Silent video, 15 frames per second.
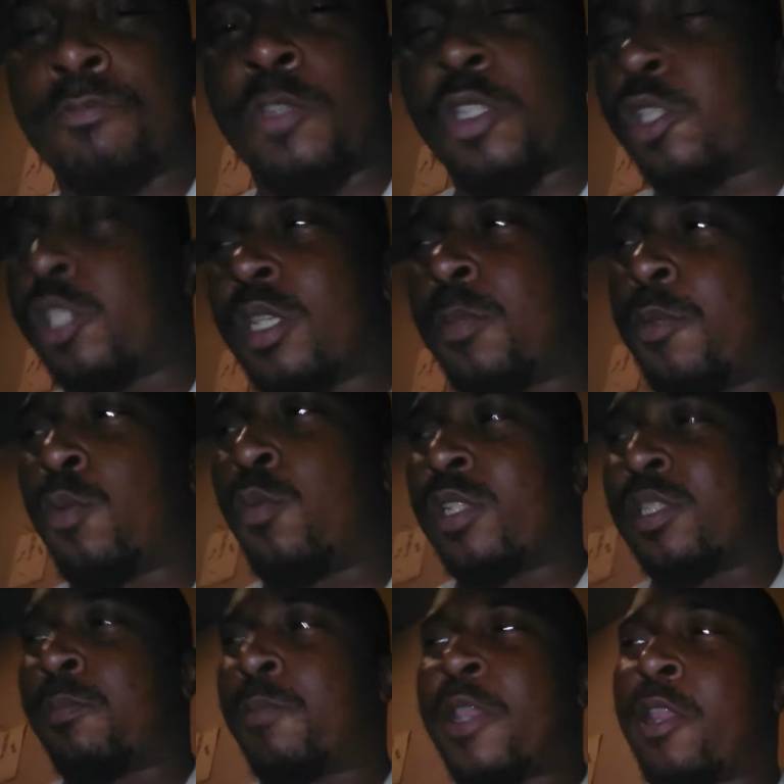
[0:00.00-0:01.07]
The symbol
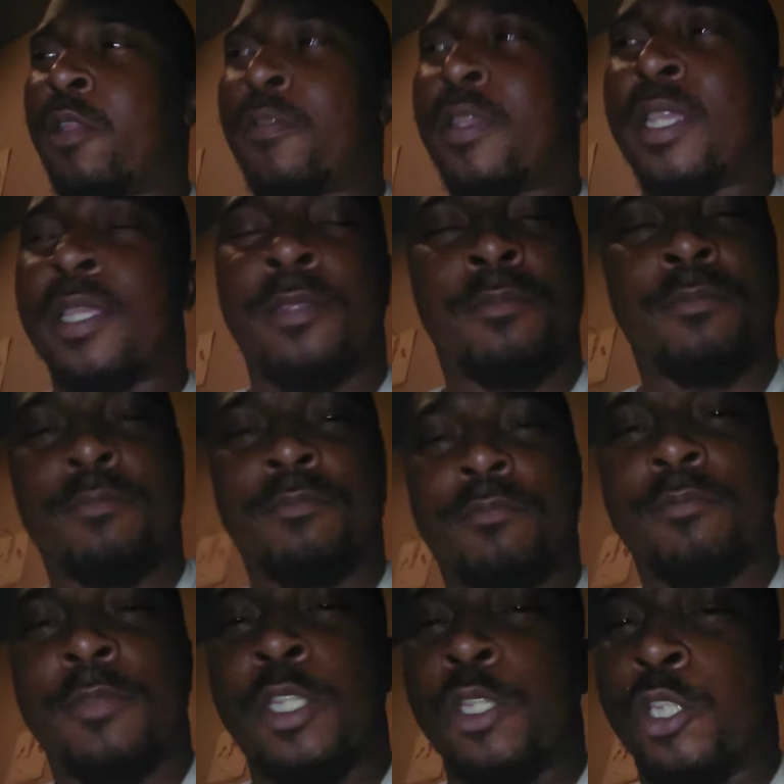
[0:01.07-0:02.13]
was Mary
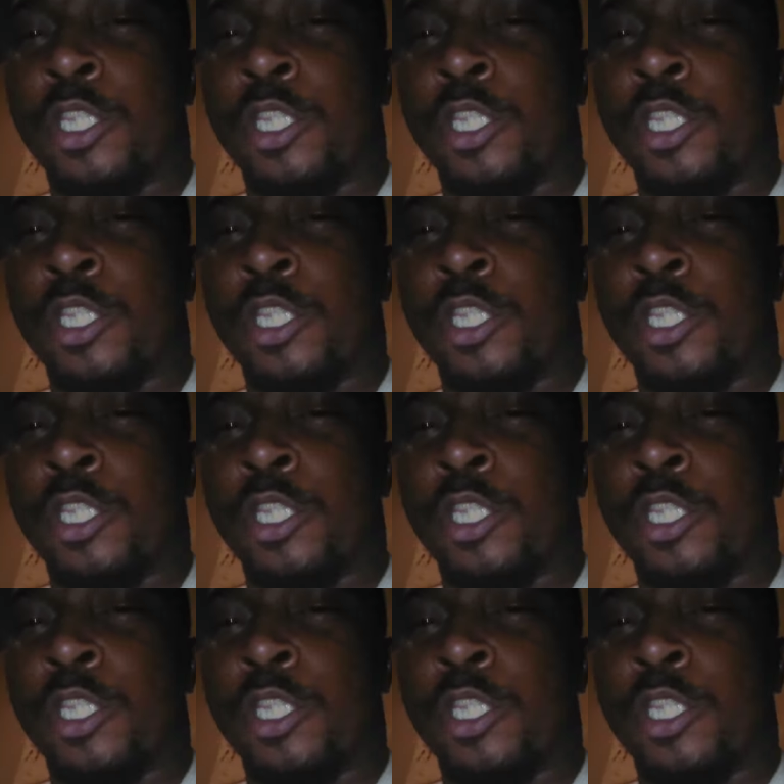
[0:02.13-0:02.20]
and